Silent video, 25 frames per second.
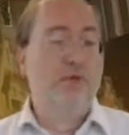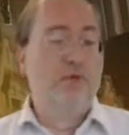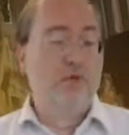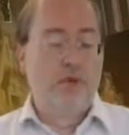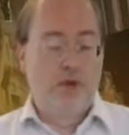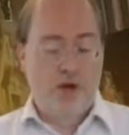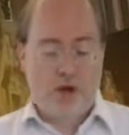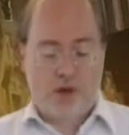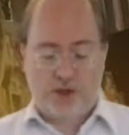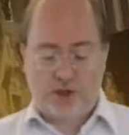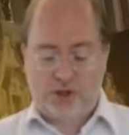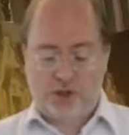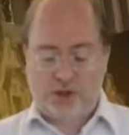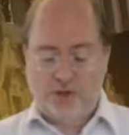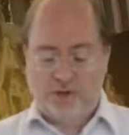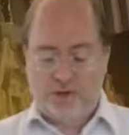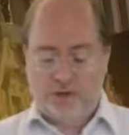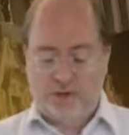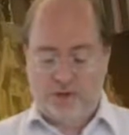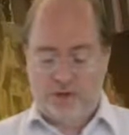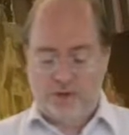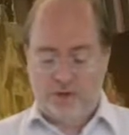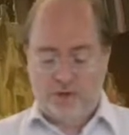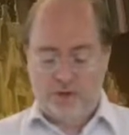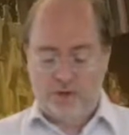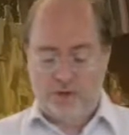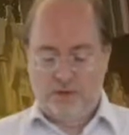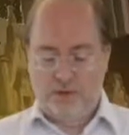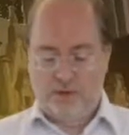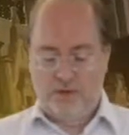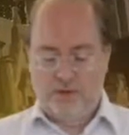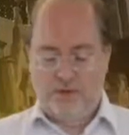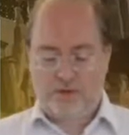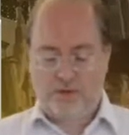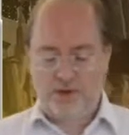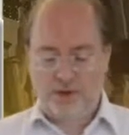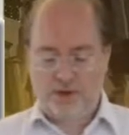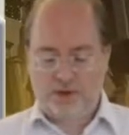lots of
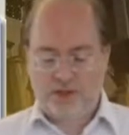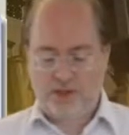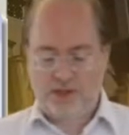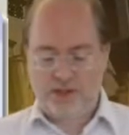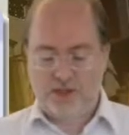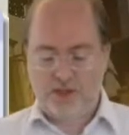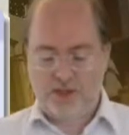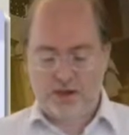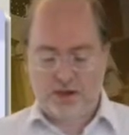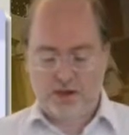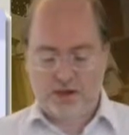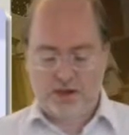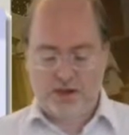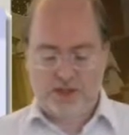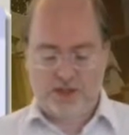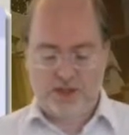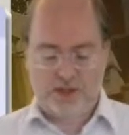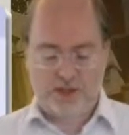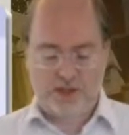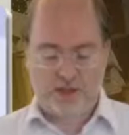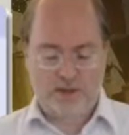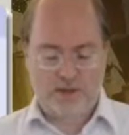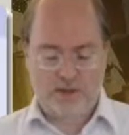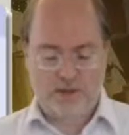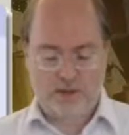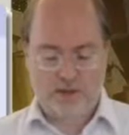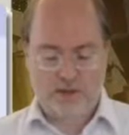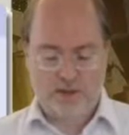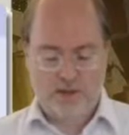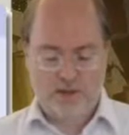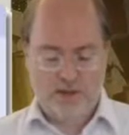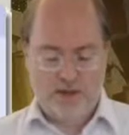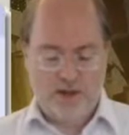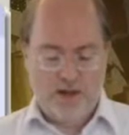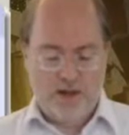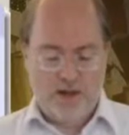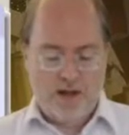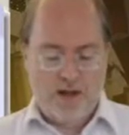vote results,
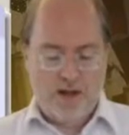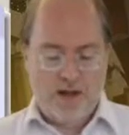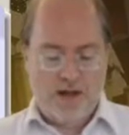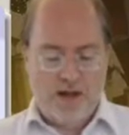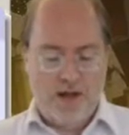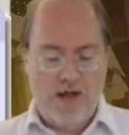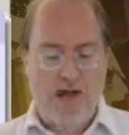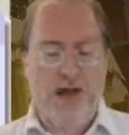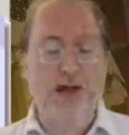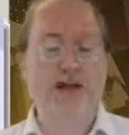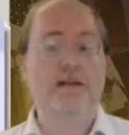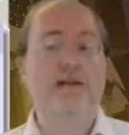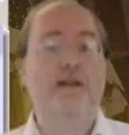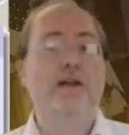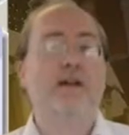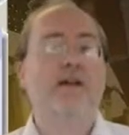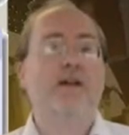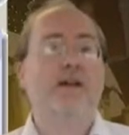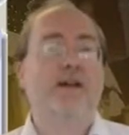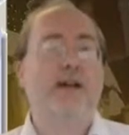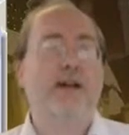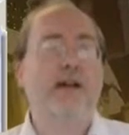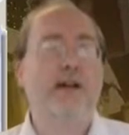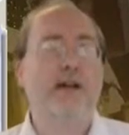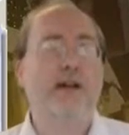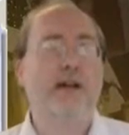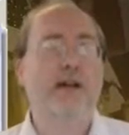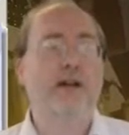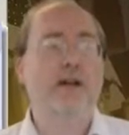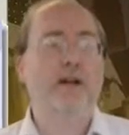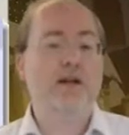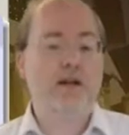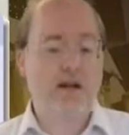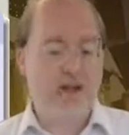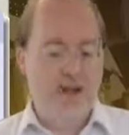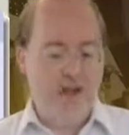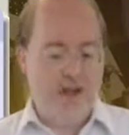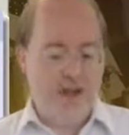and here
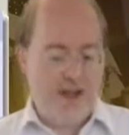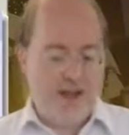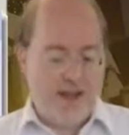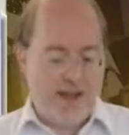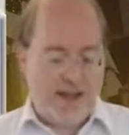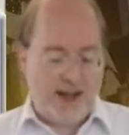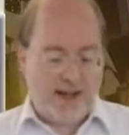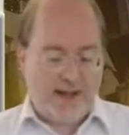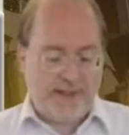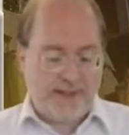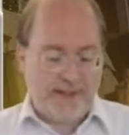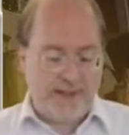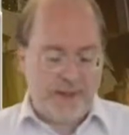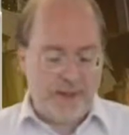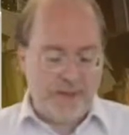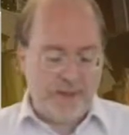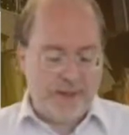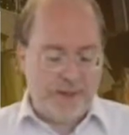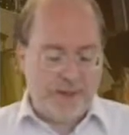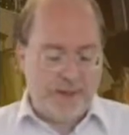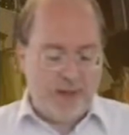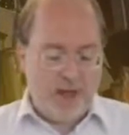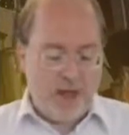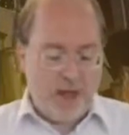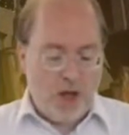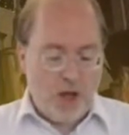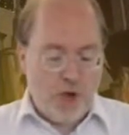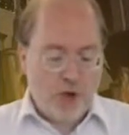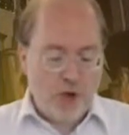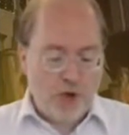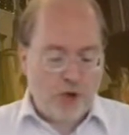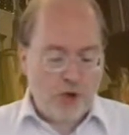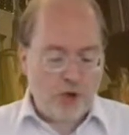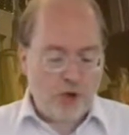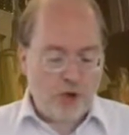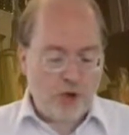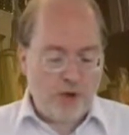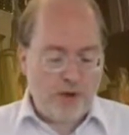the idea would be,
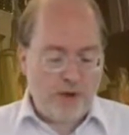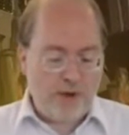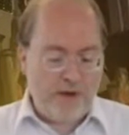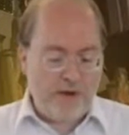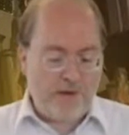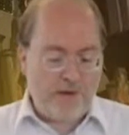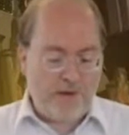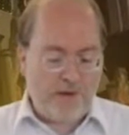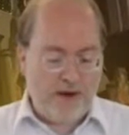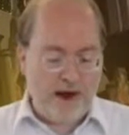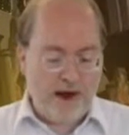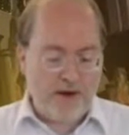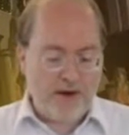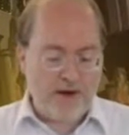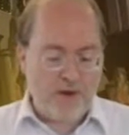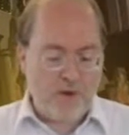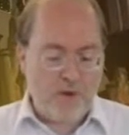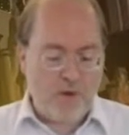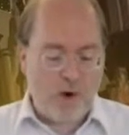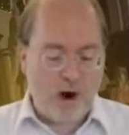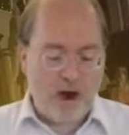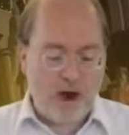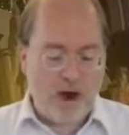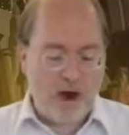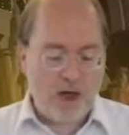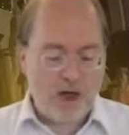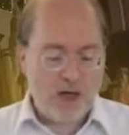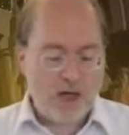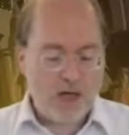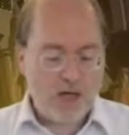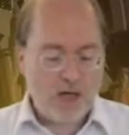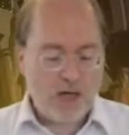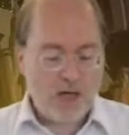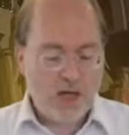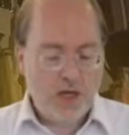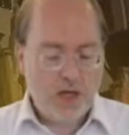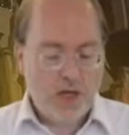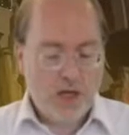could we find a way
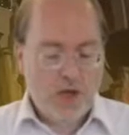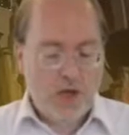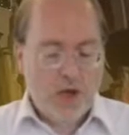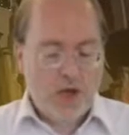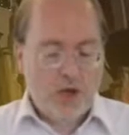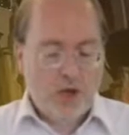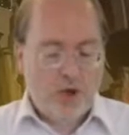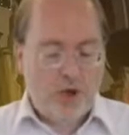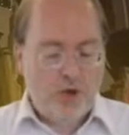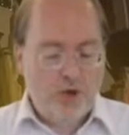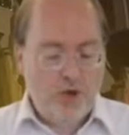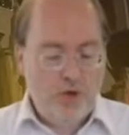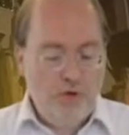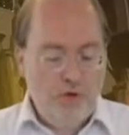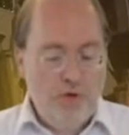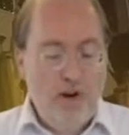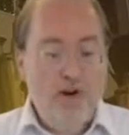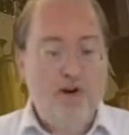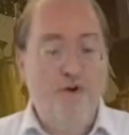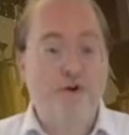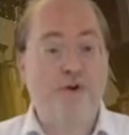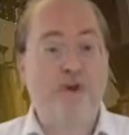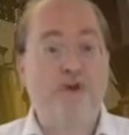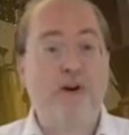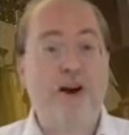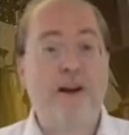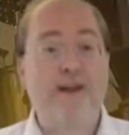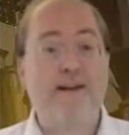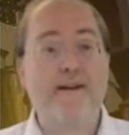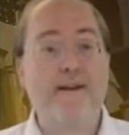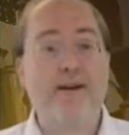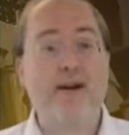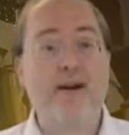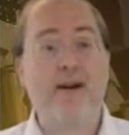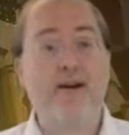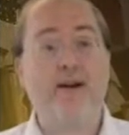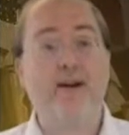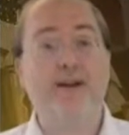to
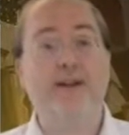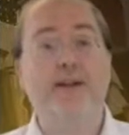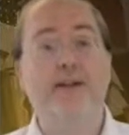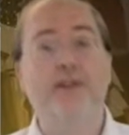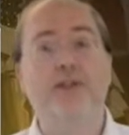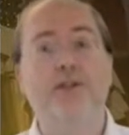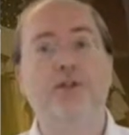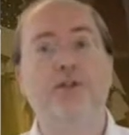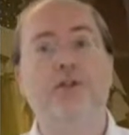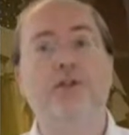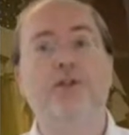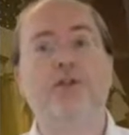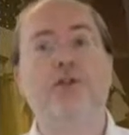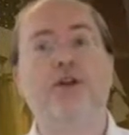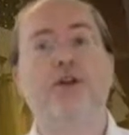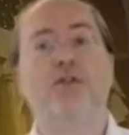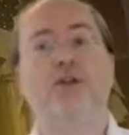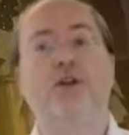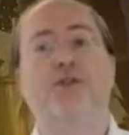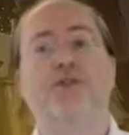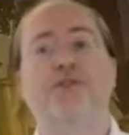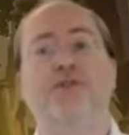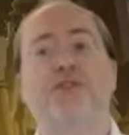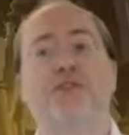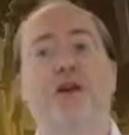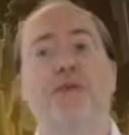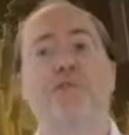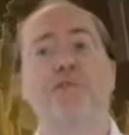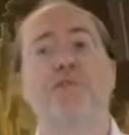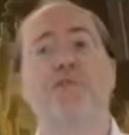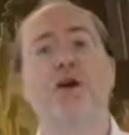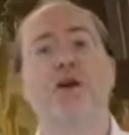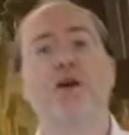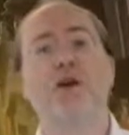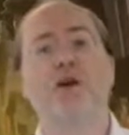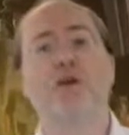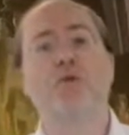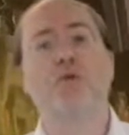fire in a sort of
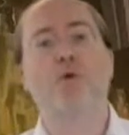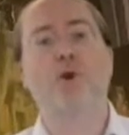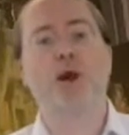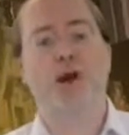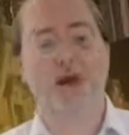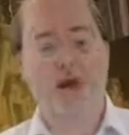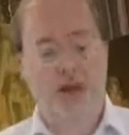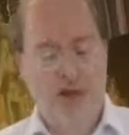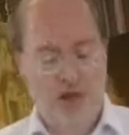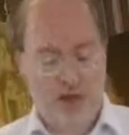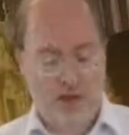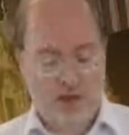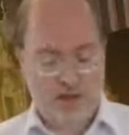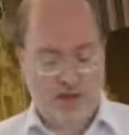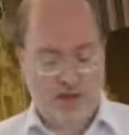symbolic way